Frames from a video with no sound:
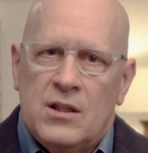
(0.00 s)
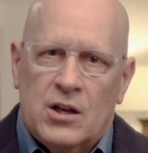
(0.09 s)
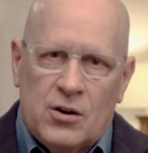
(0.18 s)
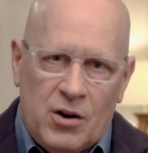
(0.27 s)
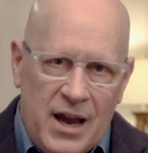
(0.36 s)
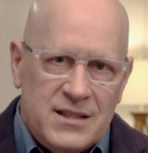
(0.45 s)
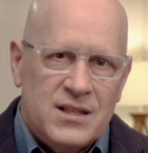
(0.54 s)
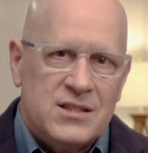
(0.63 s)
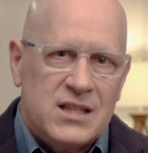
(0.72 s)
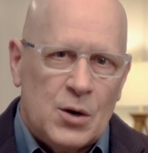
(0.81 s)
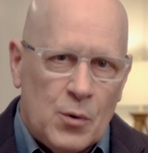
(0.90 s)
The
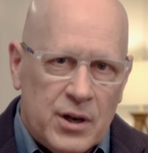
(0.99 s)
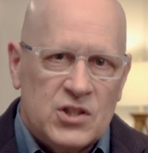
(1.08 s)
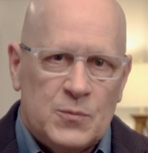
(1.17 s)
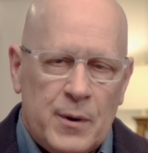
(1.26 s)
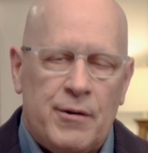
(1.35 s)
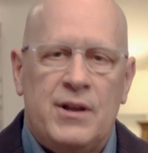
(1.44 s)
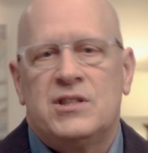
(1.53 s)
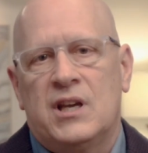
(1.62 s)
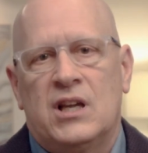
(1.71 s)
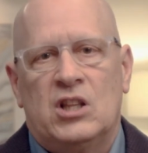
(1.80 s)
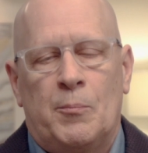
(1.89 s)
crisis they were
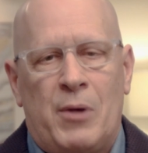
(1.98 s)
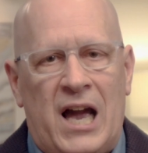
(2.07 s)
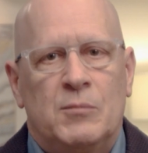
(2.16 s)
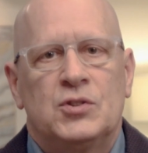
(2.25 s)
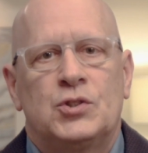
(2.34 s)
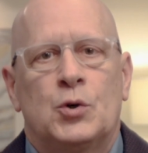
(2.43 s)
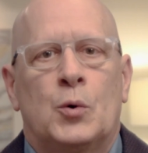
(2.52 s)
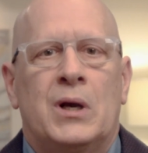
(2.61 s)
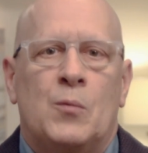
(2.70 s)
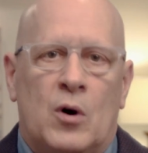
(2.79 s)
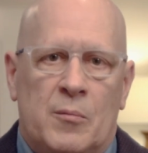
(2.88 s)
experiencing in the Bible
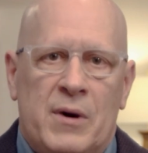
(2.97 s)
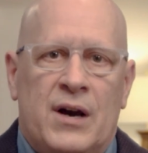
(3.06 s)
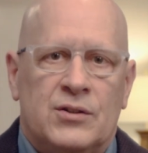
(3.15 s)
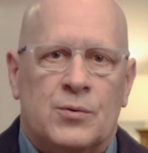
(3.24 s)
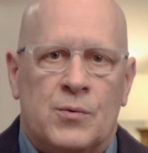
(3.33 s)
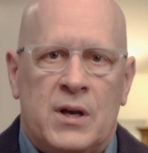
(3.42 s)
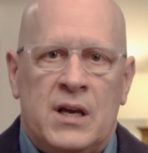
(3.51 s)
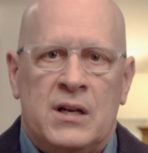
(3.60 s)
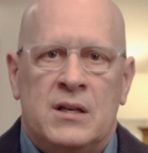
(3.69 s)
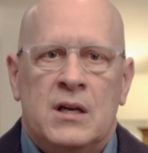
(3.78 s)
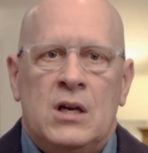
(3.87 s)
story we're about to
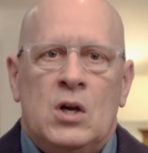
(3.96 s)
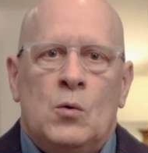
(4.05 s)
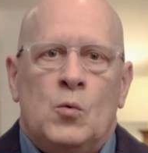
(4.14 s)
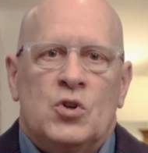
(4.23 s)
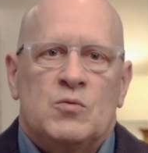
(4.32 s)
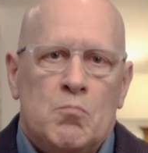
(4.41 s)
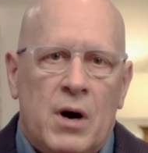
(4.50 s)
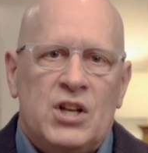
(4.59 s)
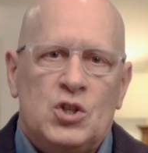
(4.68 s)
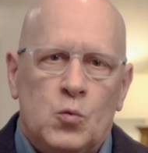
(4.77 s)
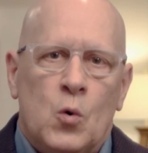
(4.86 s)
read was
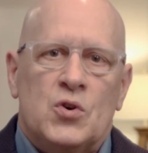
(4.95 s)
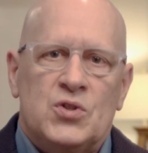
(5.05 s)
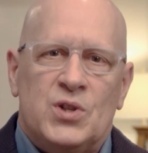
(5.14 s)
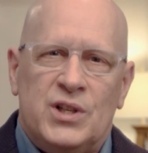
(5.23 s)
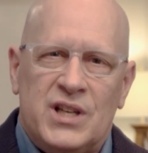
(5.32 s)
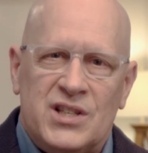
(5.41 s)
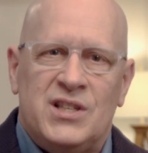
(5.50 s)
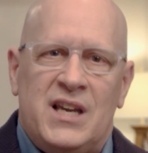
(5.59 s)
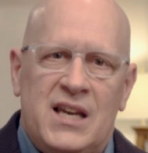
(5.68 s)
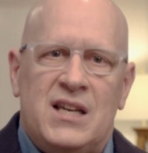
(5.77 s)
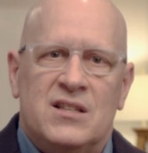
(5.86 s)
much worse than
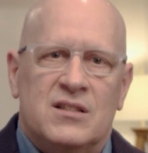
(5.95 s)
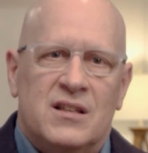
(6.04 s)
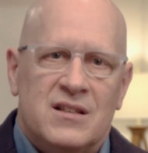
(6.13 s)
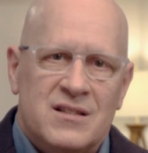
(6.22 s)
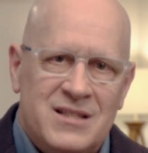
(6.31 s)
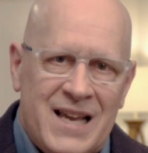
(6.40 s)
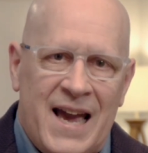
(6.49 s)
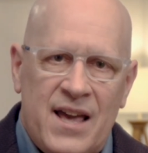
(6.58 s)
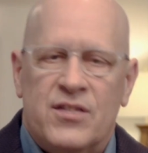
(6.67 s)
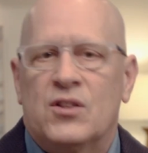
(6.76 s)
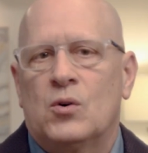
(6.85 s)
disease,
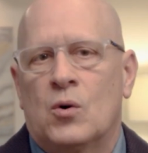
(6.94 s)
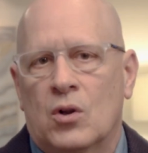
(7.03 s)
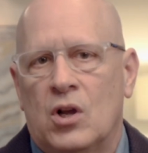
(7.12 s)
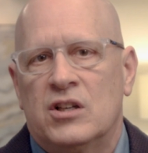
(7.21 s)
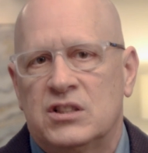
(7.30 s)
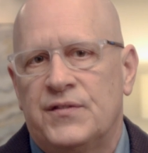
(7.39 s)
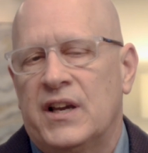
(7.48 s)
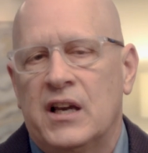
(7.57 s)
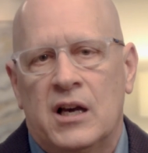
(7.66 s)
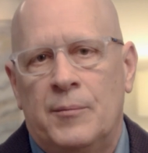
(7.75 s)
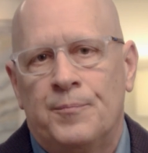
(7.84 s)
death, or loss of
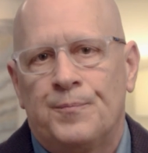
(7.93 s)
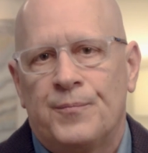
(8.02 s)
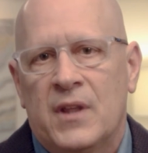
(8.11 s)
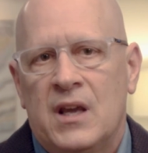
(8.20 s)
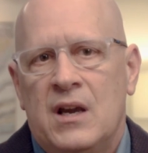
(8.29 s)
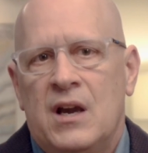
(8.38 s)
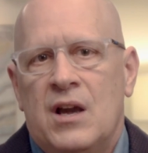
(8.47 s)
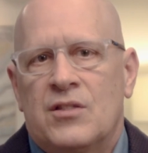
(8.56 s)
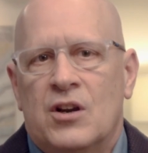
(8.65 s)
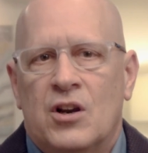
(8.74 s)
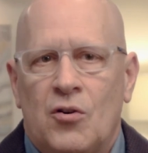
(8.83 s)
income.
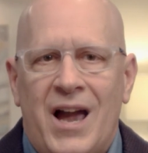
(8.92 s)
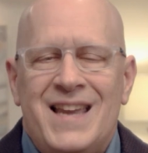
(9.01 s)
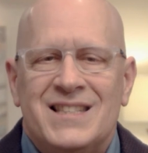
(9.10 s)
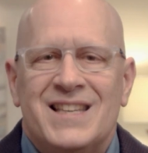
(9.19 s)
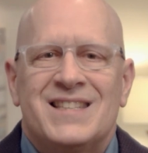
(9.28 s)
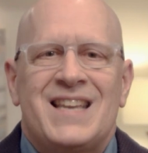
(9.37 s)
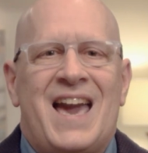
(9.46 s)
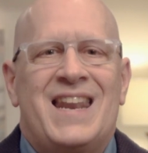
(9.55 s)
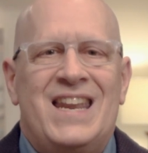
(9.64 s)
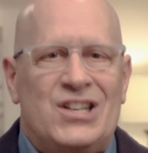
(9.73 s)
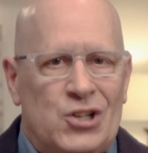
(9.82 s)
Their crisis
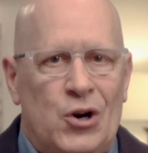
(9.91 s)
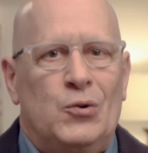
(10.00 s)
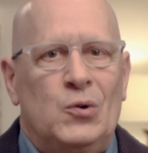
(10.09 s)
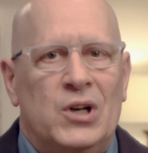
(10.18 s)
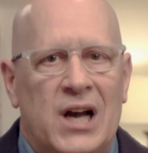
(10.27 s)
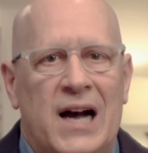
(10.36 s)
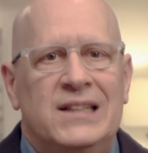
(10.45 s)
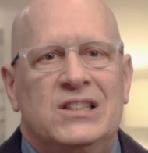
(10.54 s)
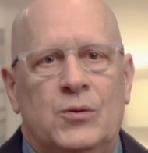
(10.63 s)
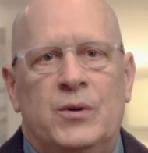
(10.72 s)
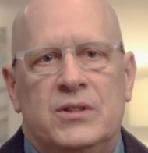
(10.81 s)
had eternal
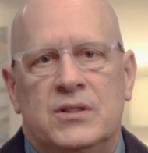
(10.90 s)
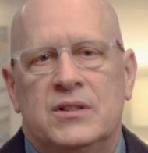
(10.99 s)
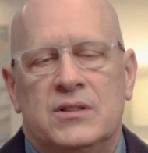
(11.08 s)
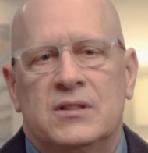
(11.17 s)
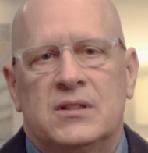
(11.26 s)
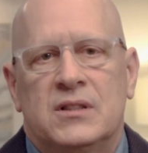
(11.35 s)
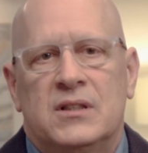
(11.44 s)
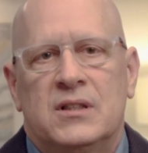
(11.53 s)
consequences.